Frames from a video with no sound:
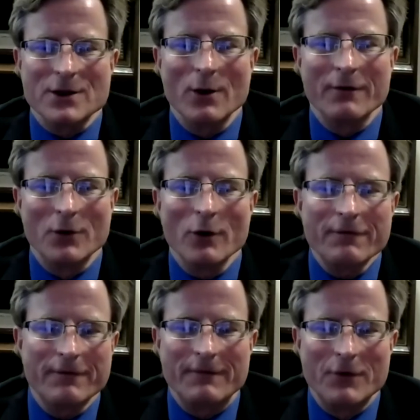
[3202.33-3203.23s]
So
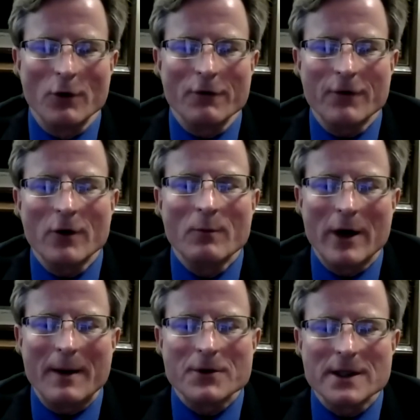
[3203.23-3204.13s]
if your firm
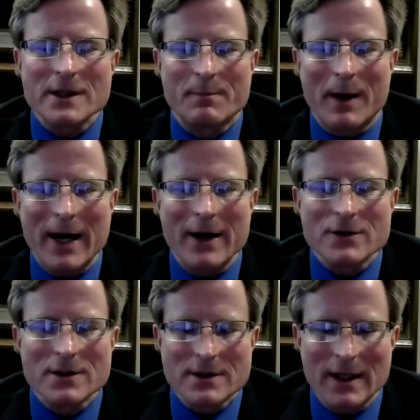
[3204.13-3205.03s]
represents
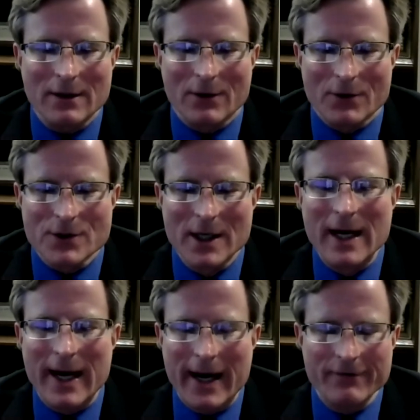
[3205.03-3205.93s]
buyers and sellers,
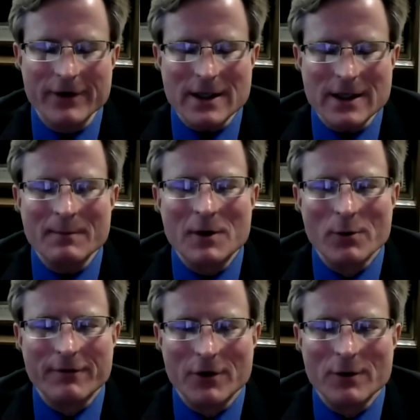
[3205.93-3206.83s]
every time you
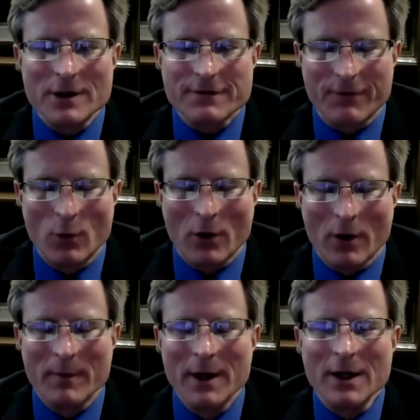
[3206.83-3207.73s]
review this
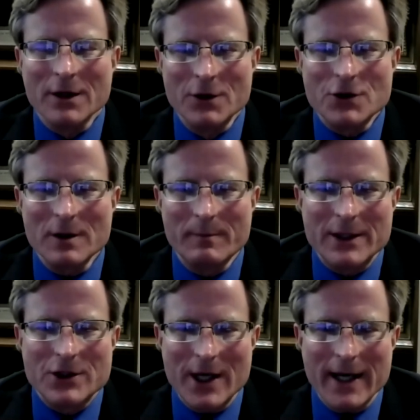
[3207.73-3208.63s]
form, you should be
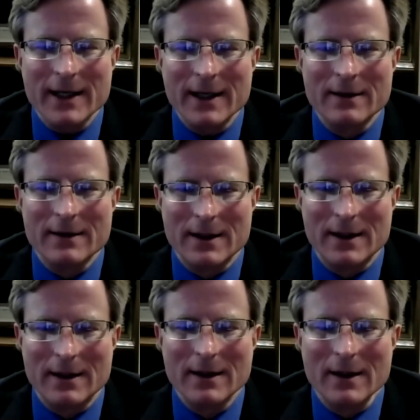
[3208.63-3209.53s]
checking
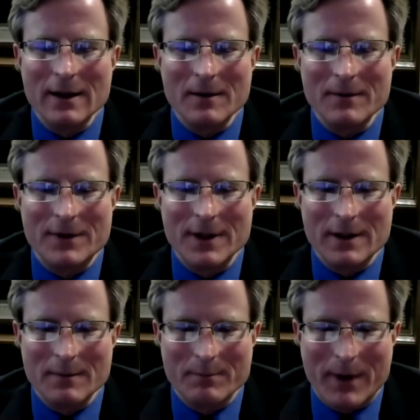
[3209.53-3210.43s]
the
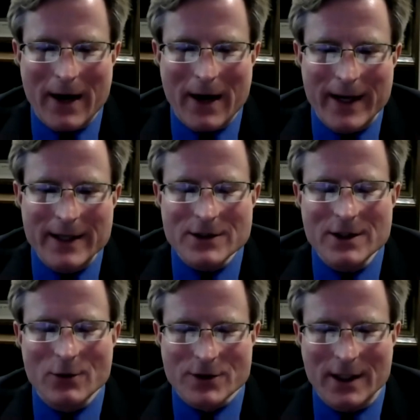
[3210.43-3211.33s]
buyer
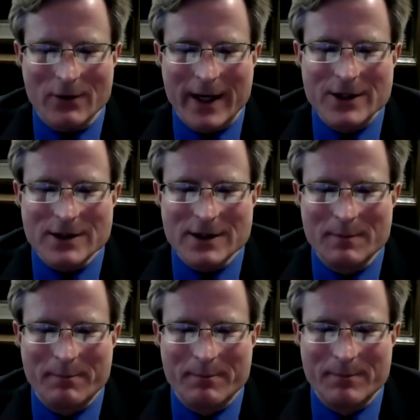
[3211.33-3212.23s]
agency or seller agency